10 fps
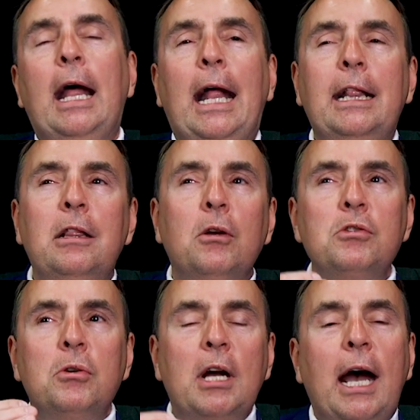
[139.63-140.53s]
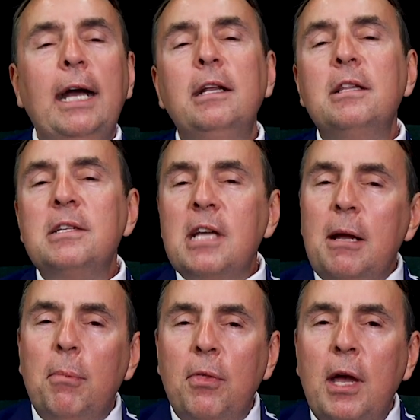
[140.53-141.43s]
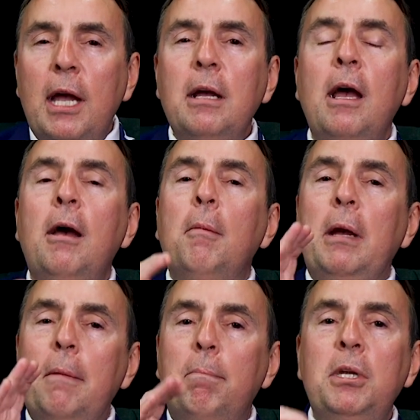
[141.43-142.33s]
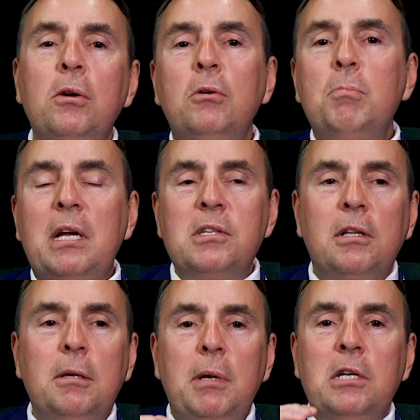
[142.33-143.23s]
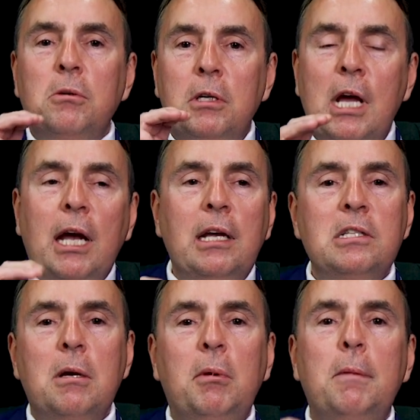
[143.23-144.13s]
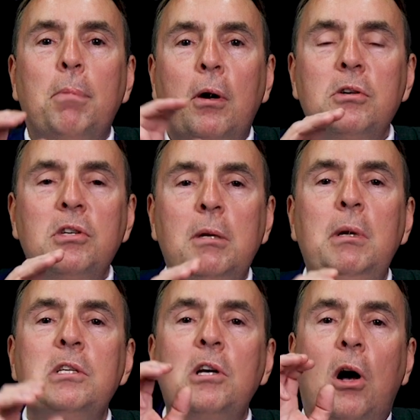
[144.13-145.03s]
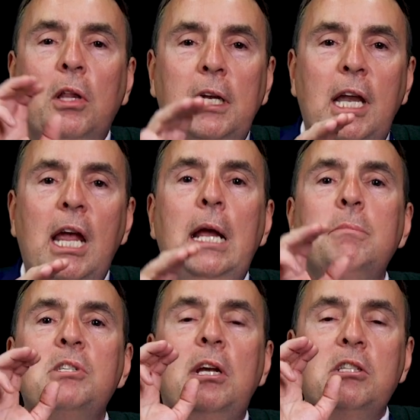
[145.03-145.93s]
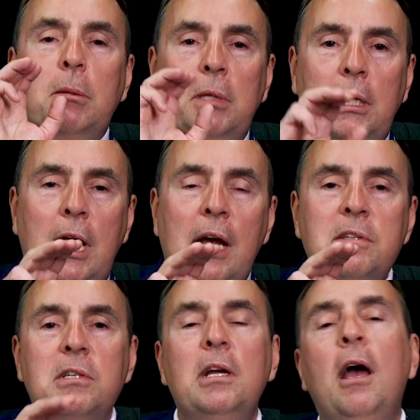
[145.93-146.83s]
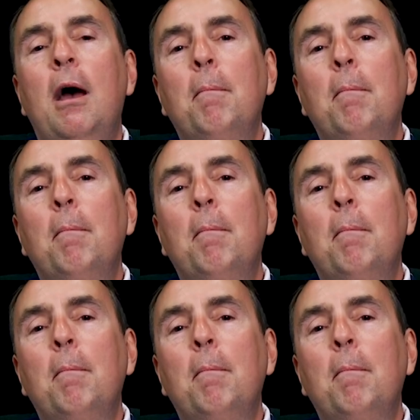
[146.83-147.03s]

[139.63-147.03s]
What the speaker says: And those are kind of the same thing. Impugn basically means, or attacking somebody personally means calling names, saying something nasty.